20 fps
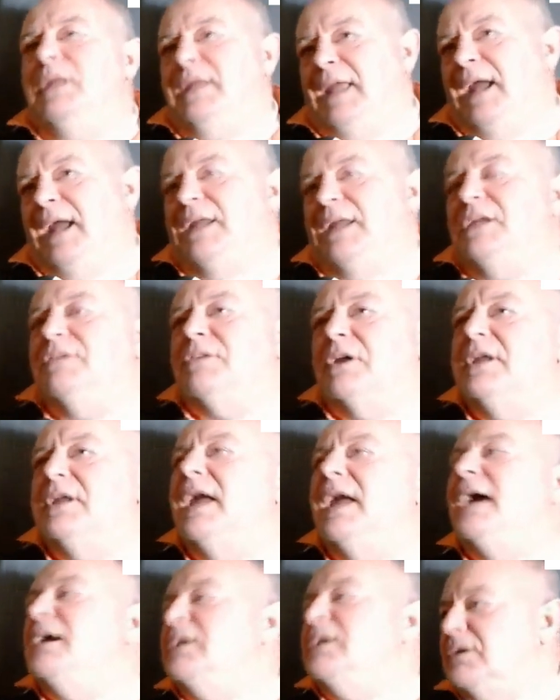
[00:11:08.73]

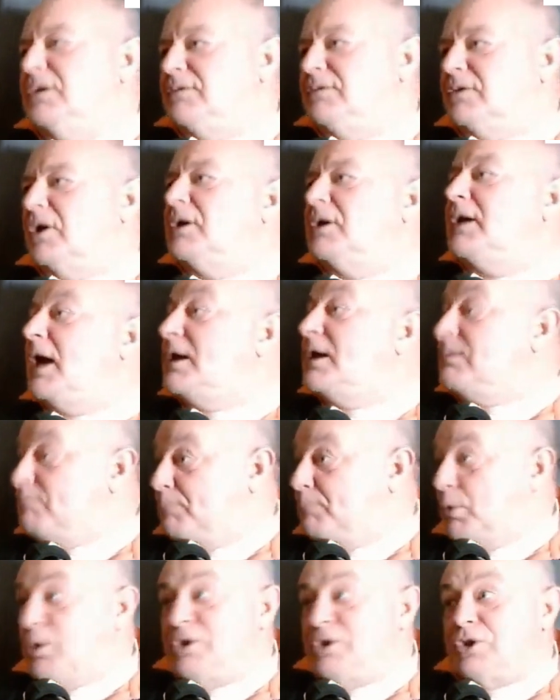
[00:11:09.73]
You've got
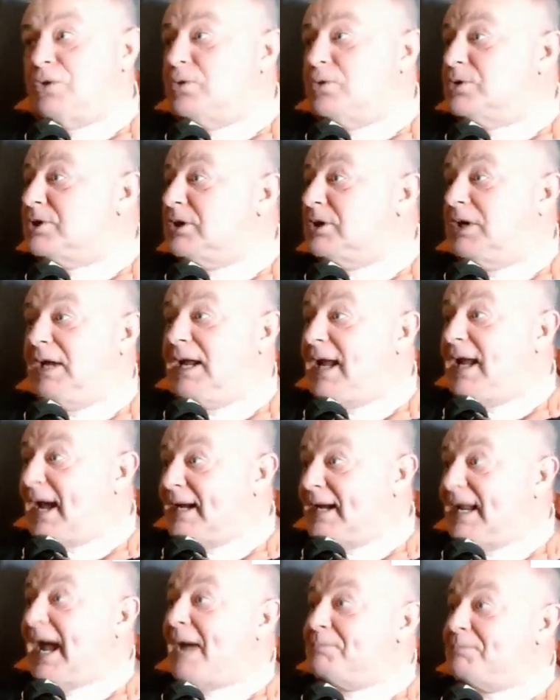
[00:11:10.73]
Boy George. He had
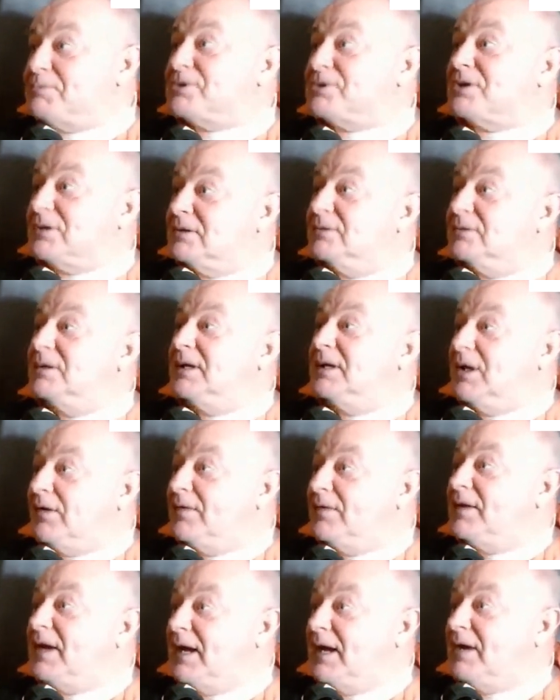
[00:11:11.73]
it absolutely on
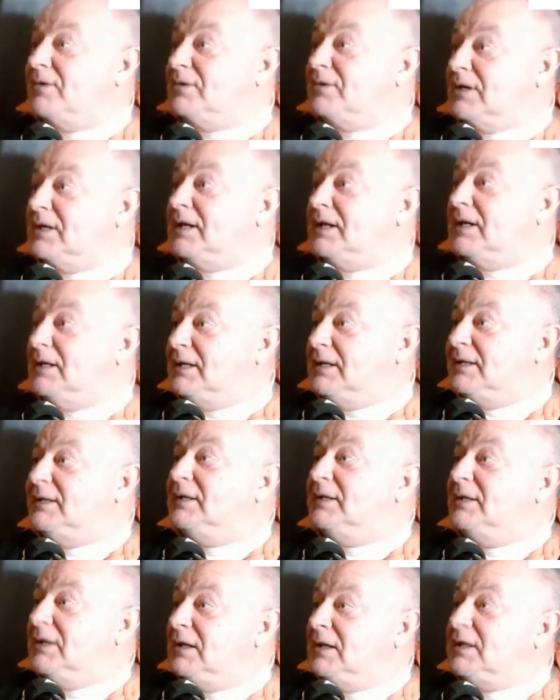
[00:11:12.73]
the nail, didn't he?
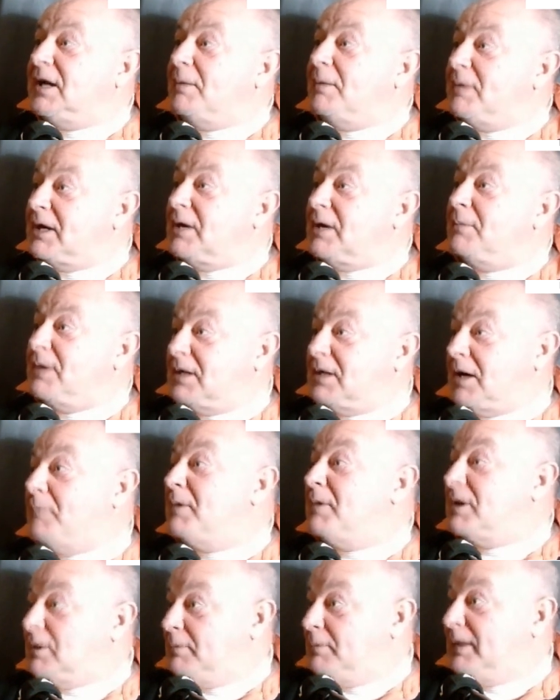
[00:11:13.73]
Come a
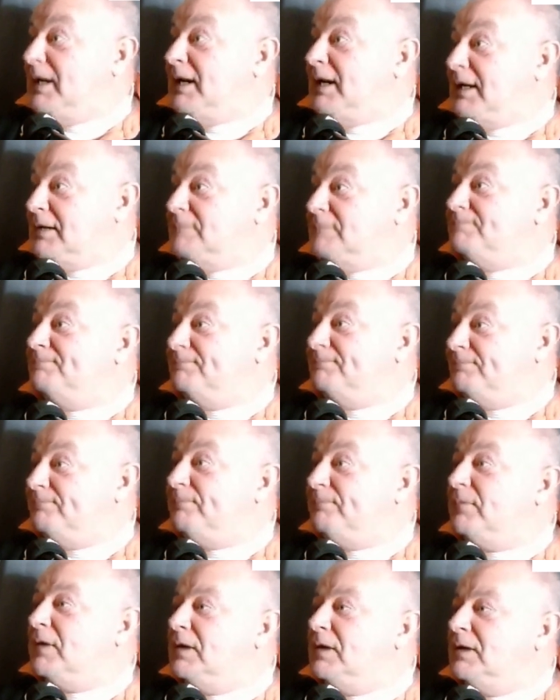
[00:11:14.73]
chameleon. Right.